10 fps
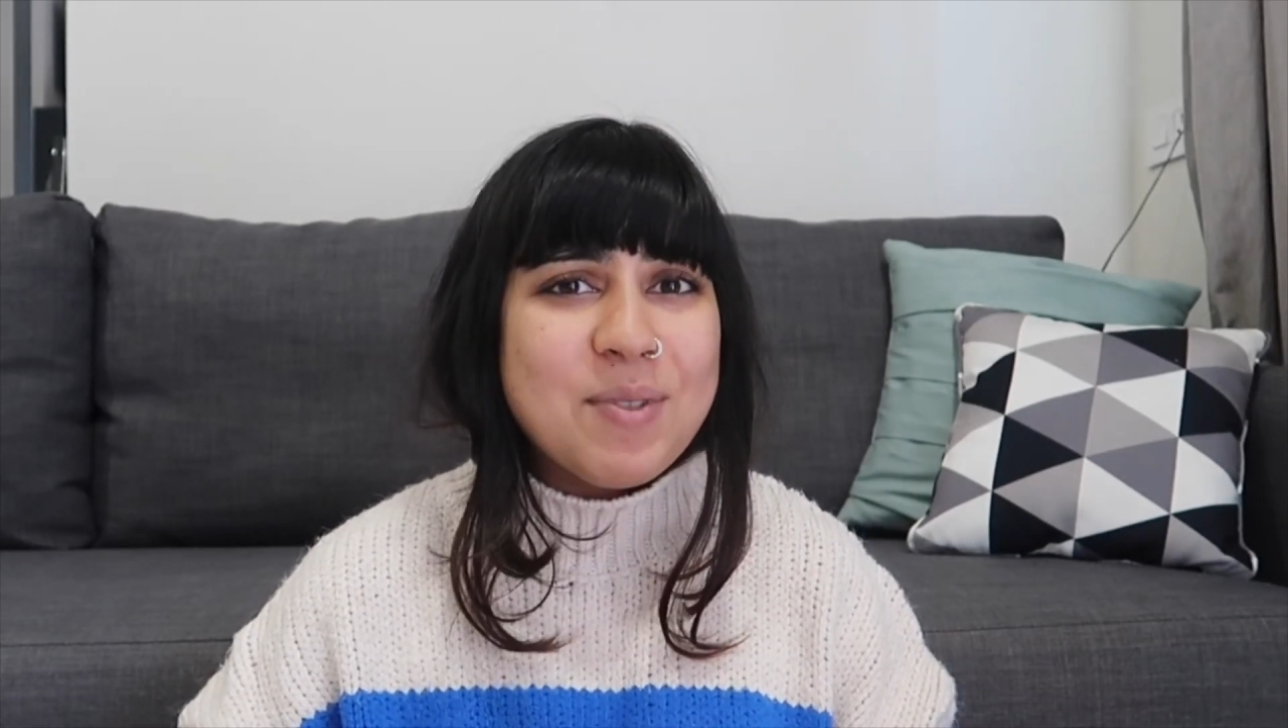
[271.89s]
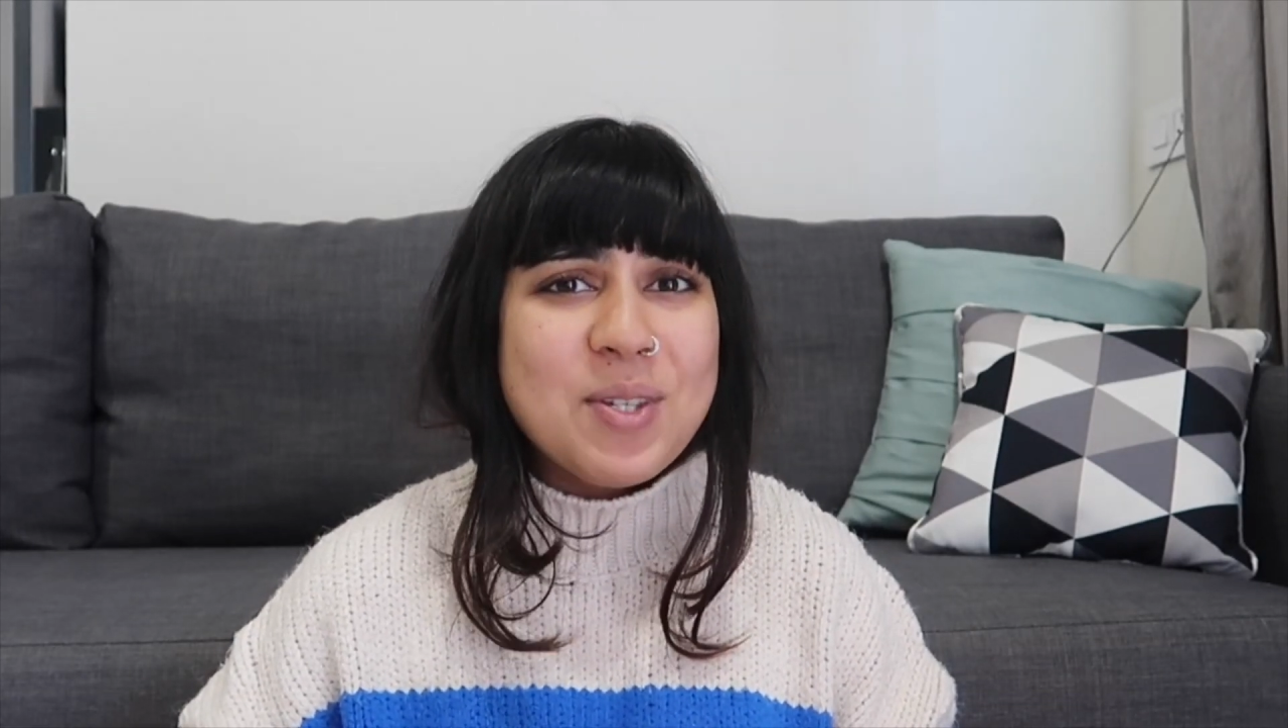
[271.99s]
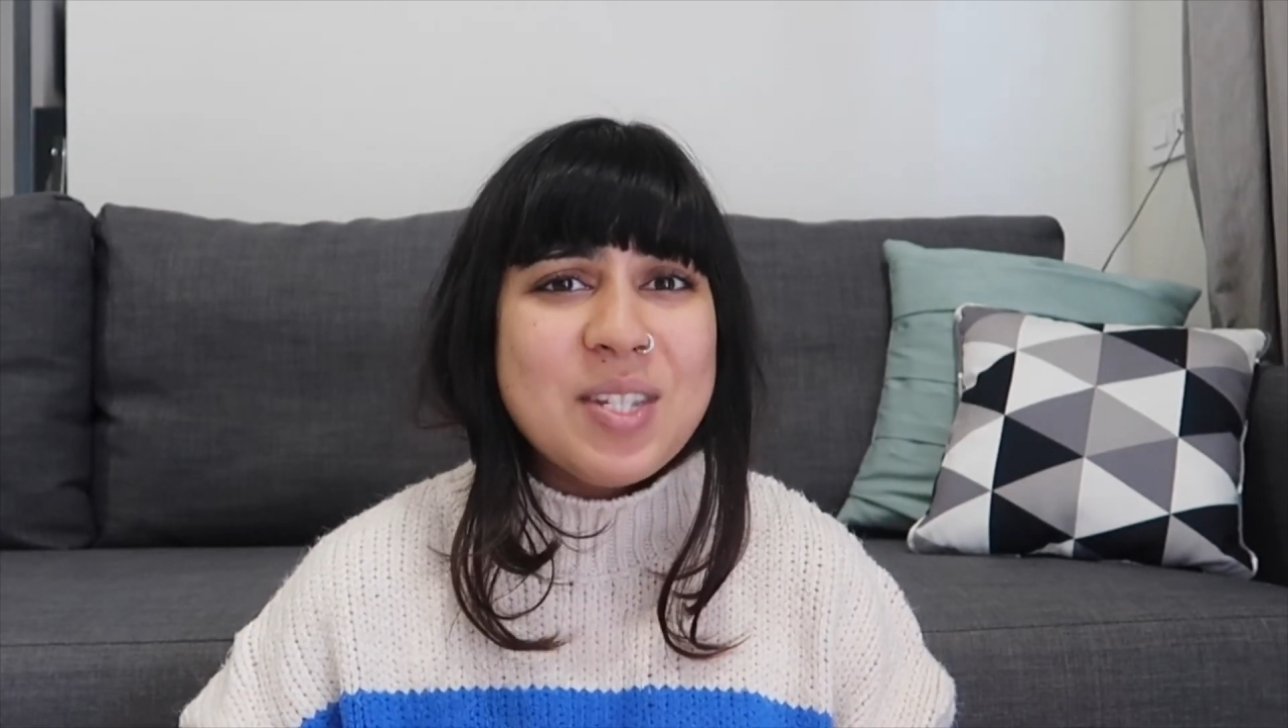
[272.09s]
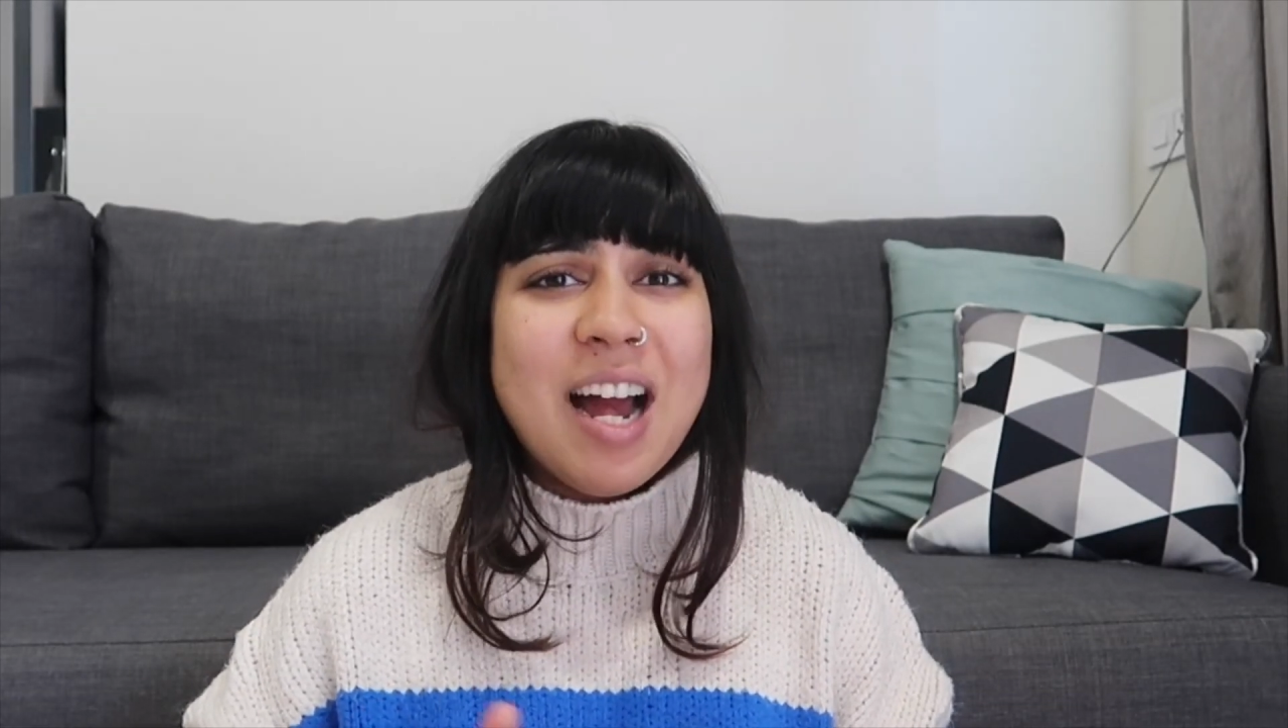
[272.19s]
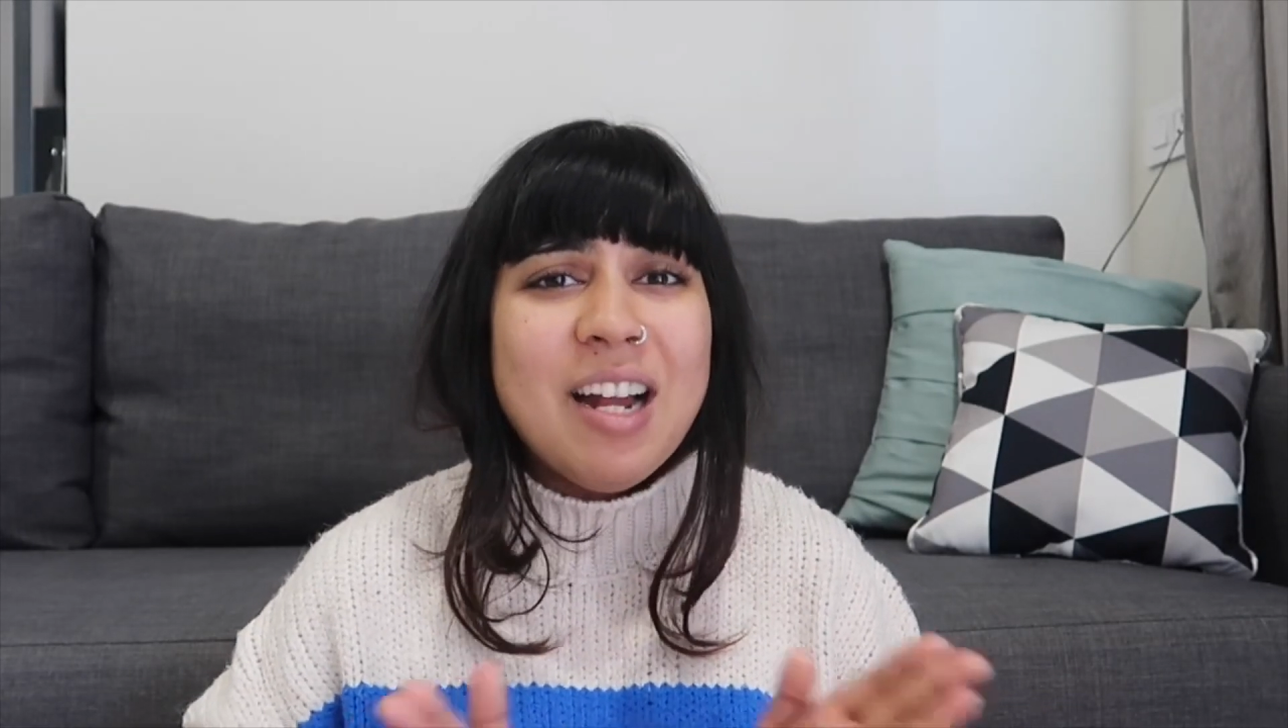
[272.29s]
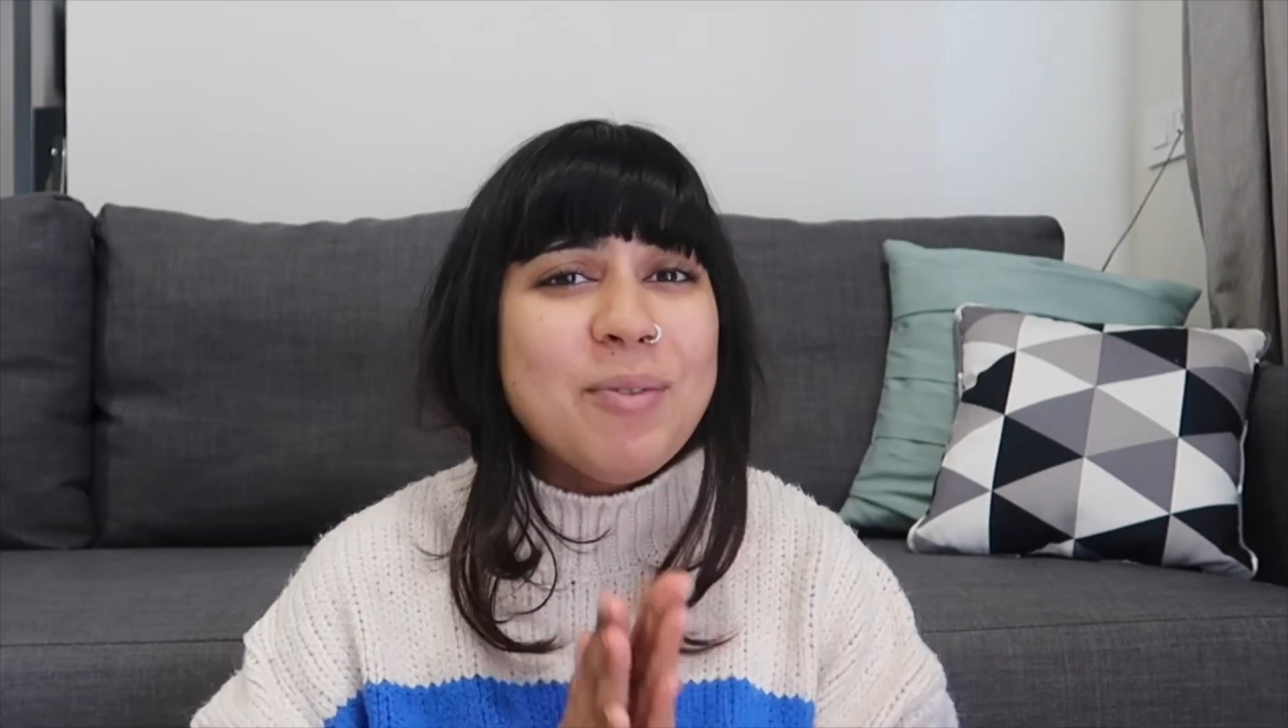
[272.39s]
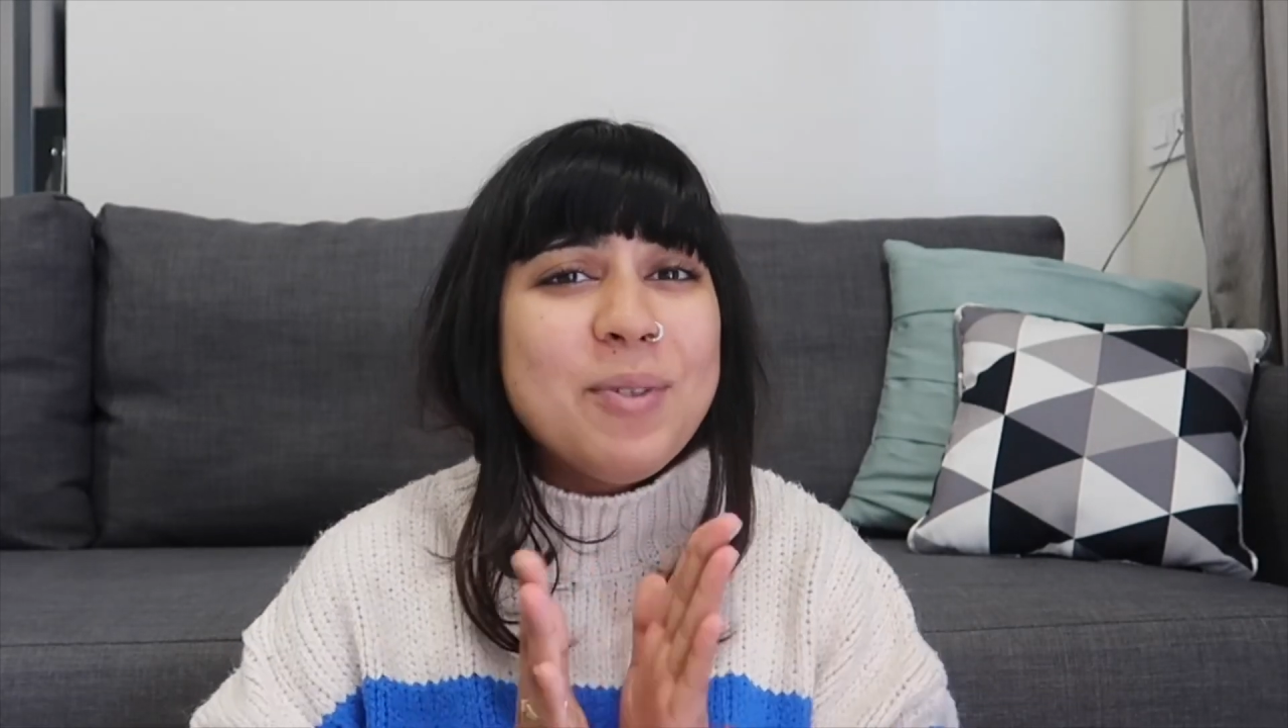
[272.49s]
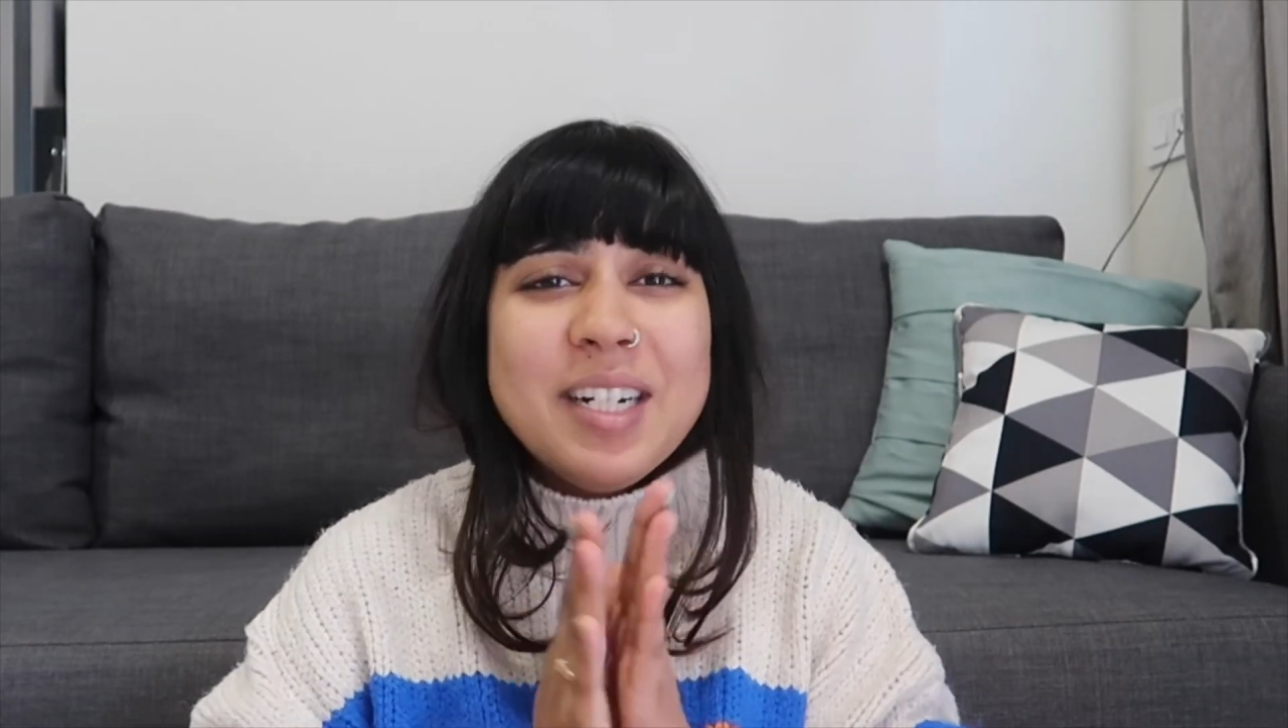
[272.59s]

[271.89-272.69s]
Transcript: so start